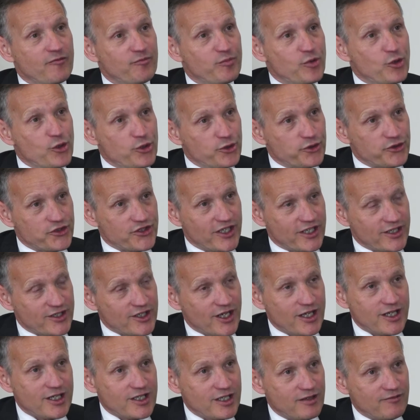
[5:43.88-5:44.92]
boards and
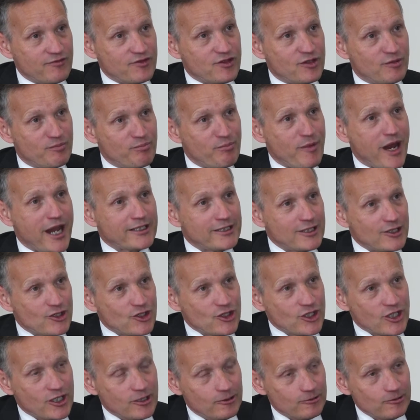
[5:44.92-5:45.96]
executives to
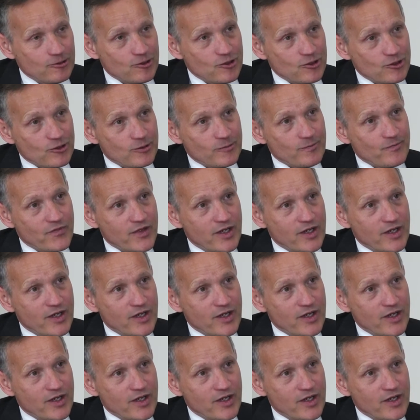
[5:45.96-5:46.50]
manage culture.